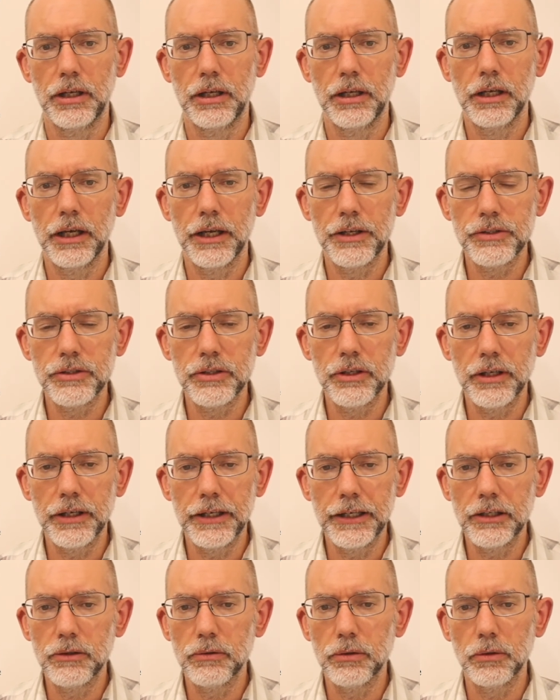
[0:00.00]
as to
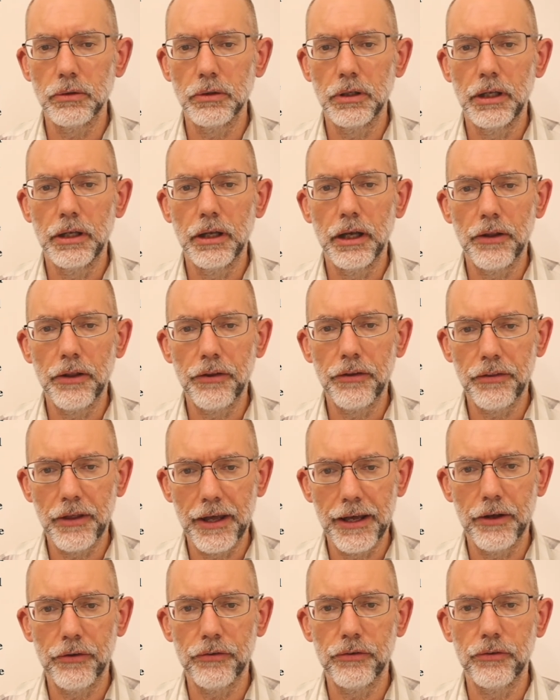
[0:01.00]
equal
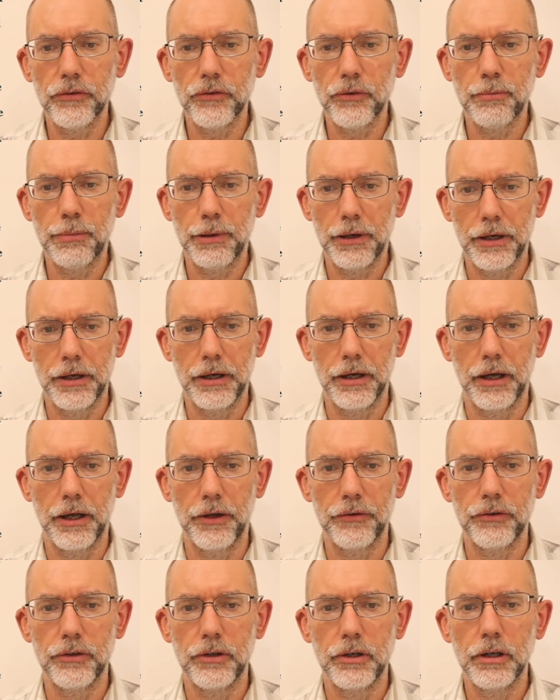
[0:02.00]
1,000th
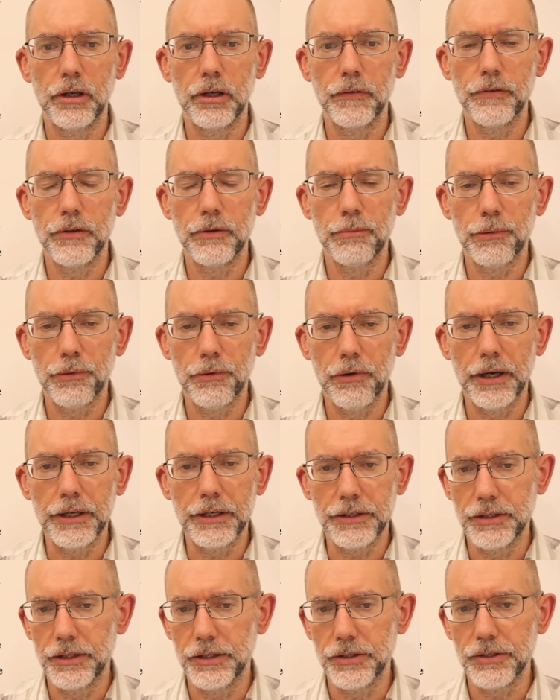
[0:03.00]
part of the
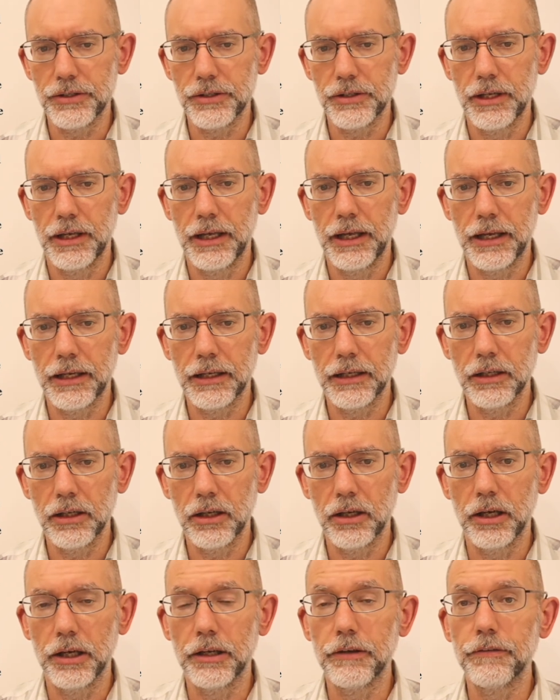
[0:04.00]
brightness and
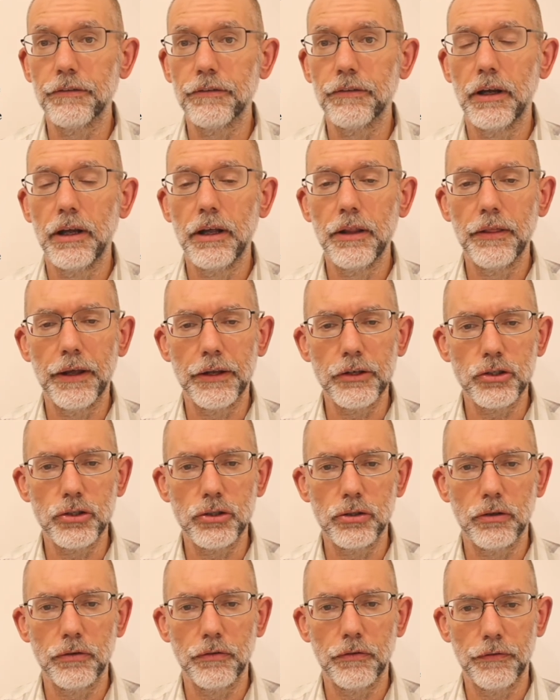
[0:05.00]
life that
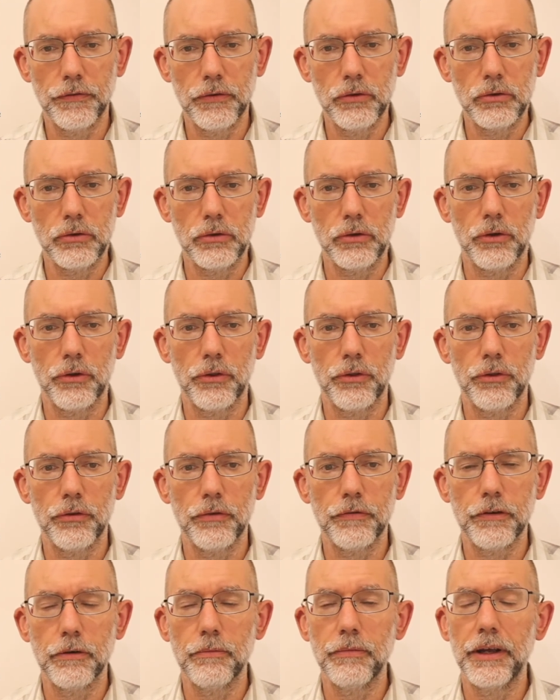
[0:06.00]
shone forth
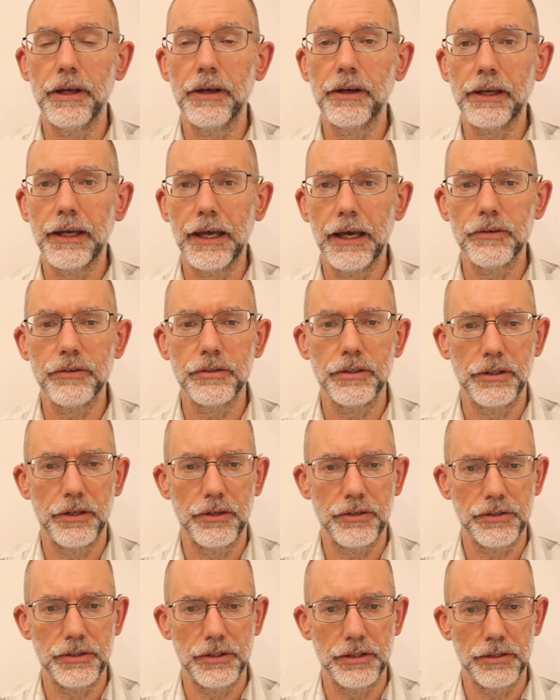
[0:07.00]
from their
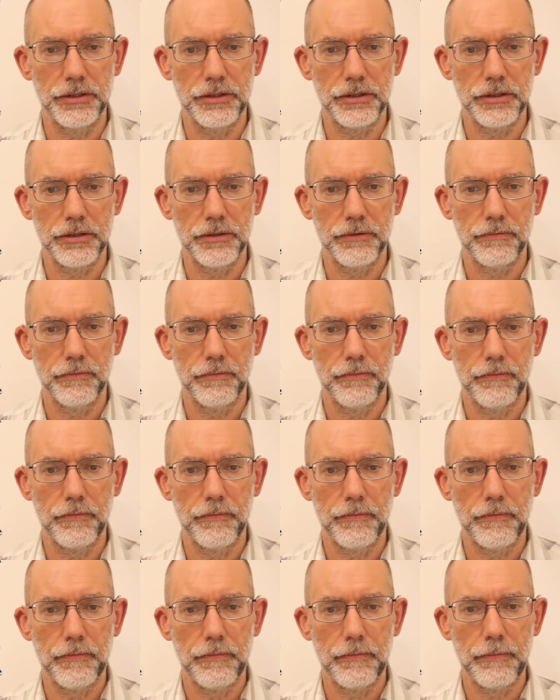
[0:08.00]
countenances.
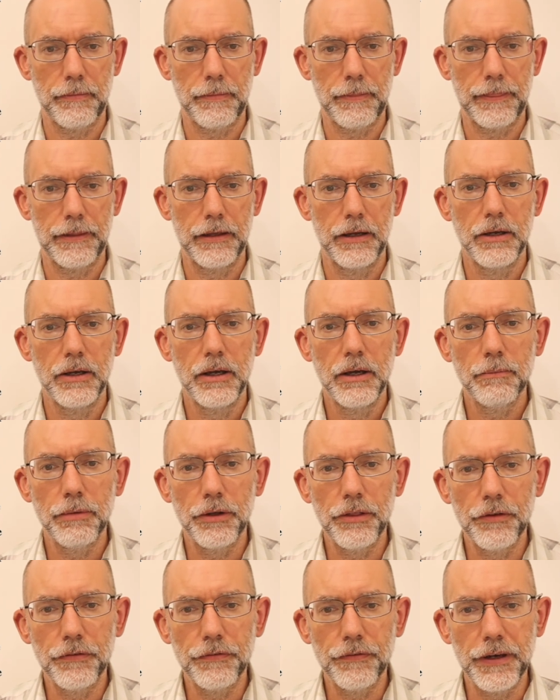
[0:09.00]
But
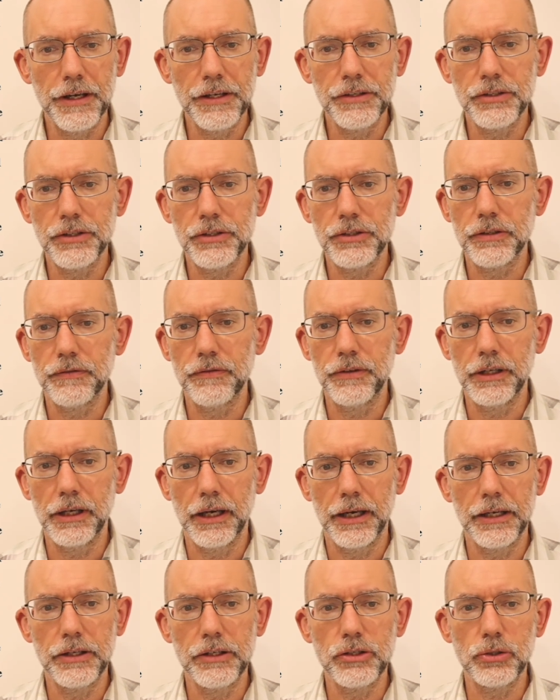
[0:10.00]
the faces of the
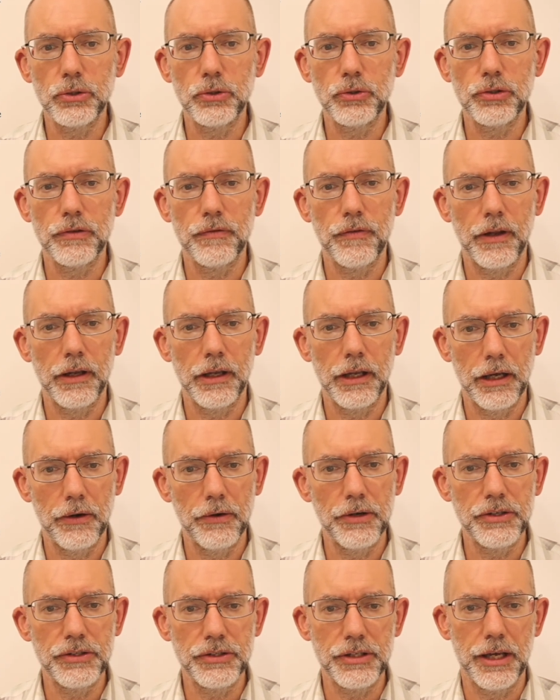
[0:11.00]
angels of the
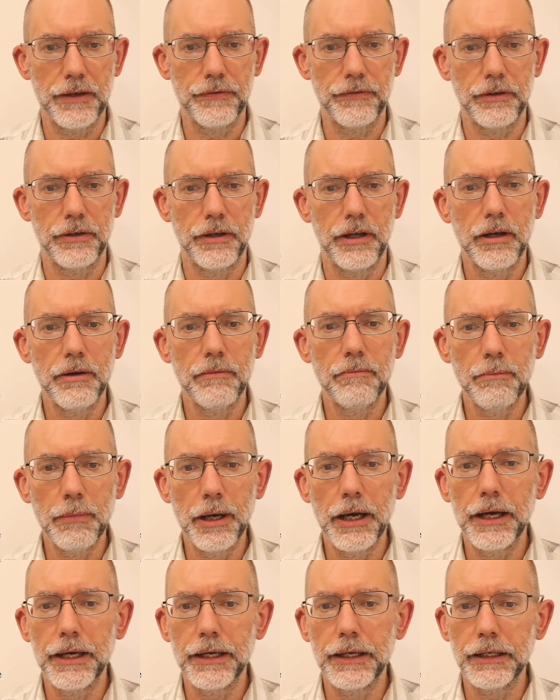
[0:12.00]
lowest heaven
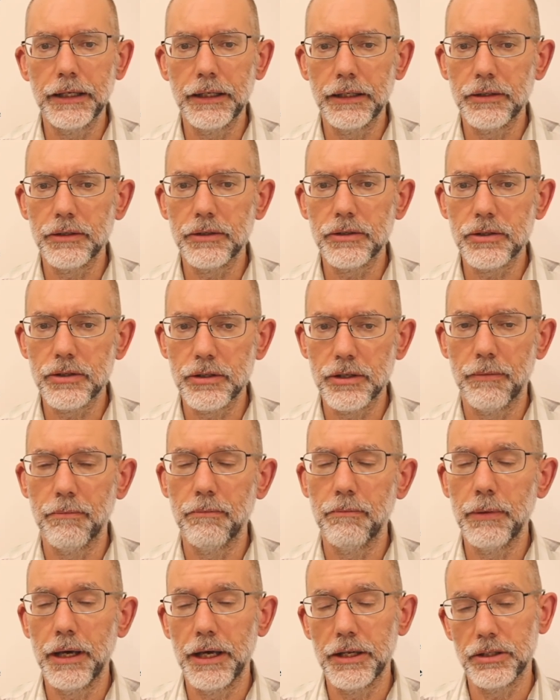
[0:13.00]
may in
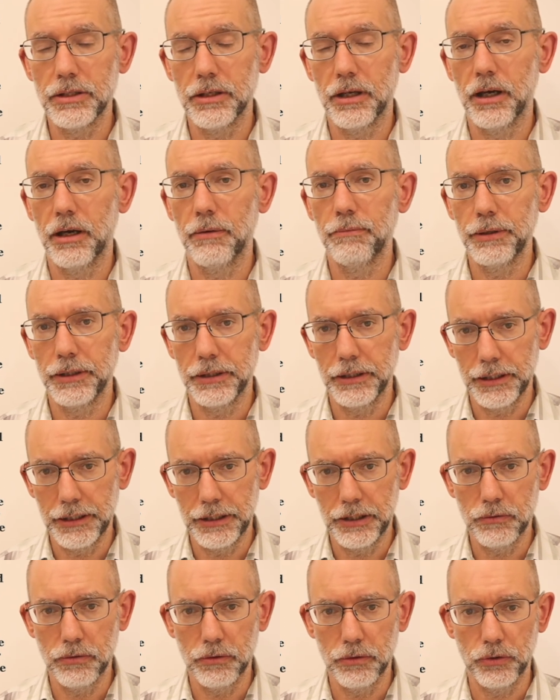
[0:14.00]
some measure be
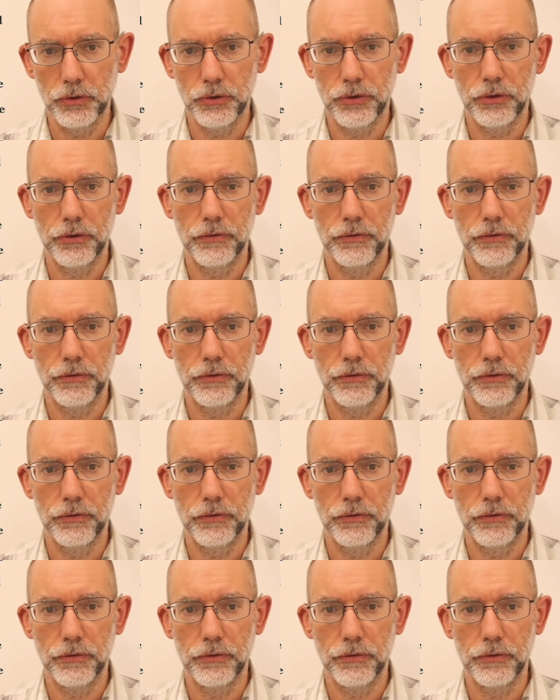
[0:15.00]
equalled.